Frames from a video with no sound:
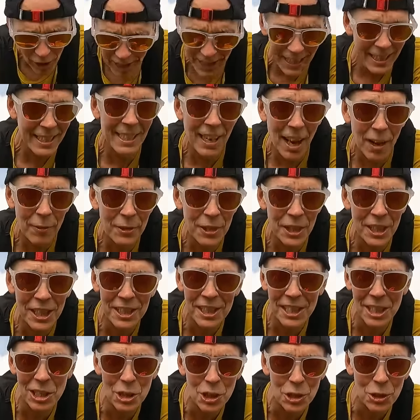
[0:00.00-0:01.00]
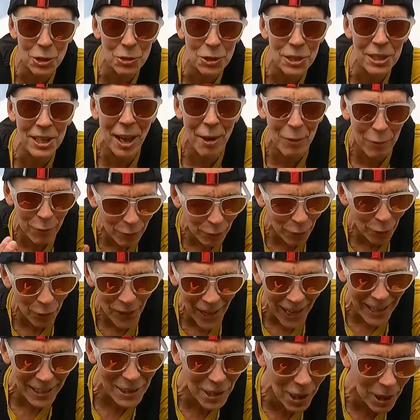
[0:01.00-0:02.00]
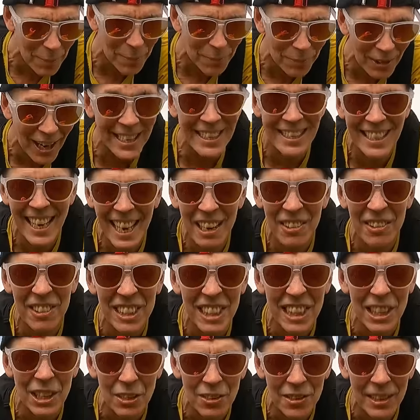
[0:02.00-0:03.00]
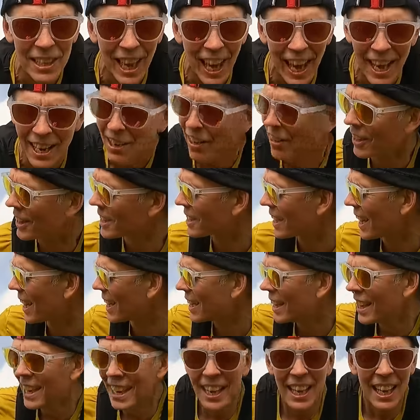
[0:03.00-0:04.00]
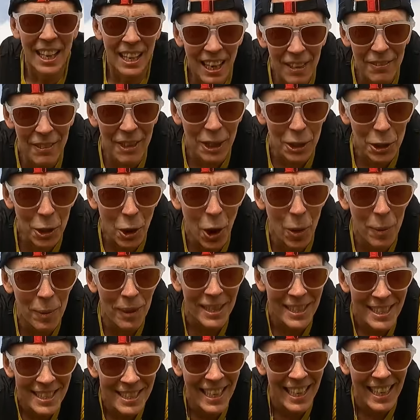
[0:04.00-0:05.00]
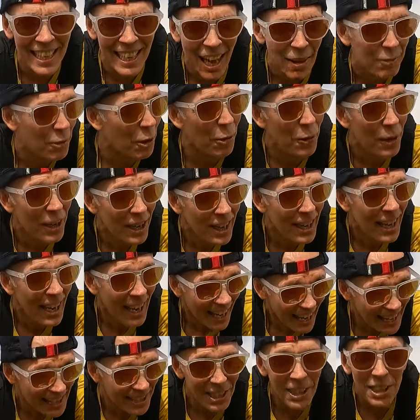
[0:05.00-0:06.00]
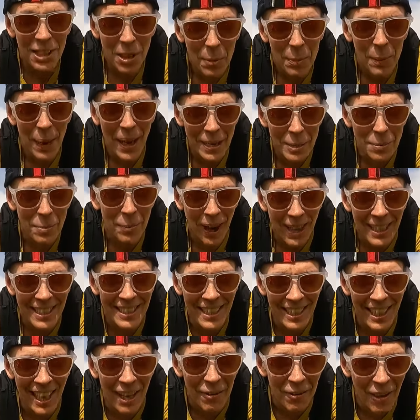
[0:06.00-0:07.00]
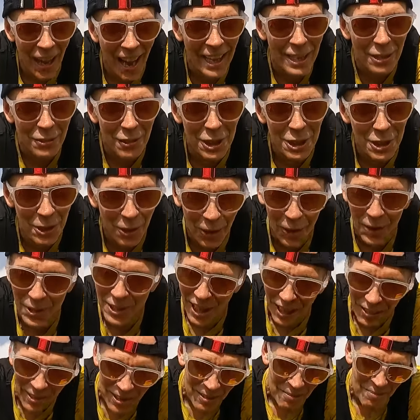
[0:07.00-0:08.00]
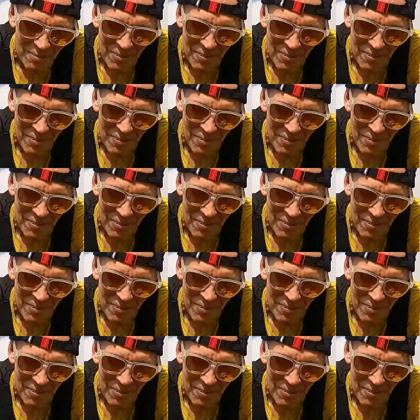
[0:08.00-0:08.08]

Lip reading: really tough to condition yourself for that type of race here in the UK. And like I say, living at Cornwall at sea level isn't the best place to live, that's for sure. So